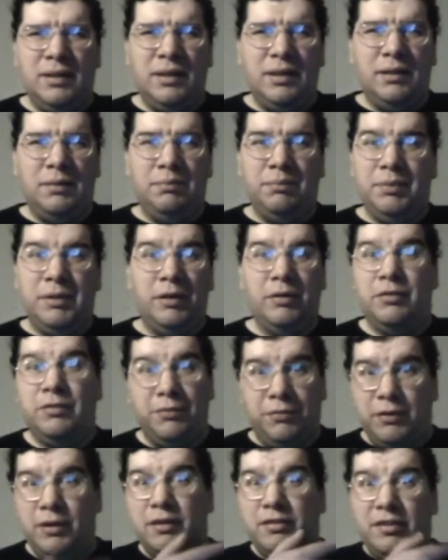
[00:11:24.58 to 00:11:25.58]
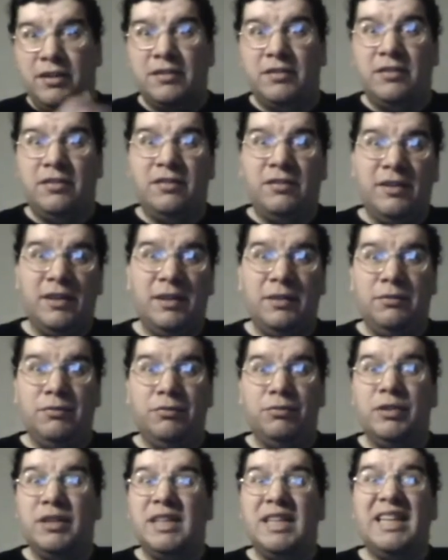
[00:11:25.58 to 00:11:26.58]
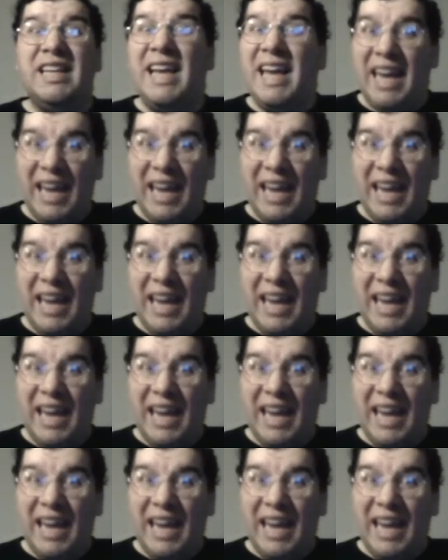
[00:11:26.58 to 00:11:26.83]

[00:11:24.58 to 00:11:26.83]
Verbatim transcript: uh, Paris Franz actually said freaking